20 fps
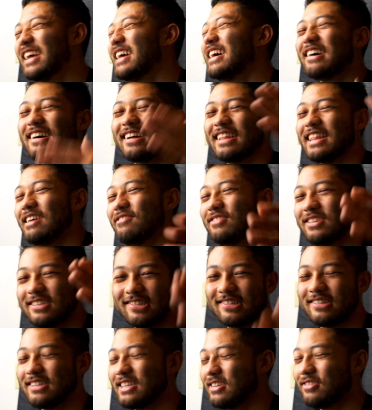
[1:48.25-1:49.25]
Oh,
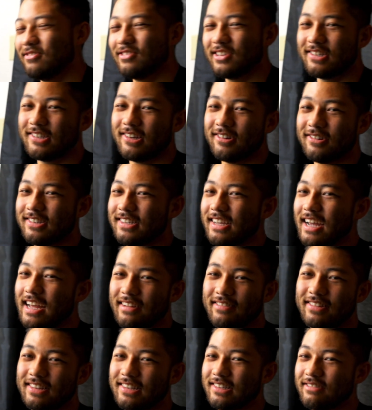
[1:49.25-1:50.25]
this would be so sad
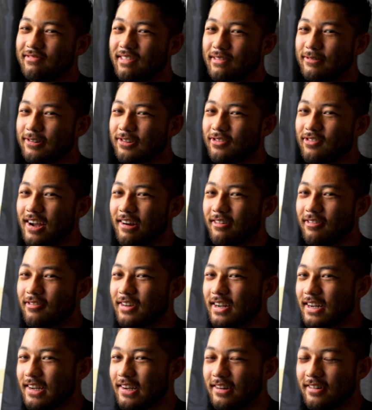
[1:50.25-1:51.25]
if this is my most viral
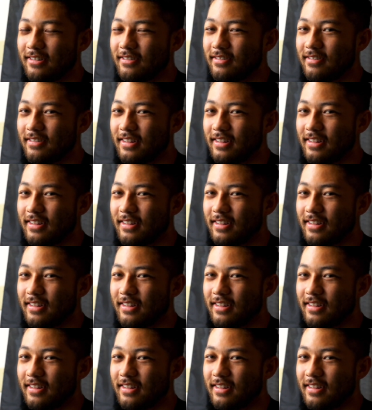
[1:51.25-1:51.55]
video.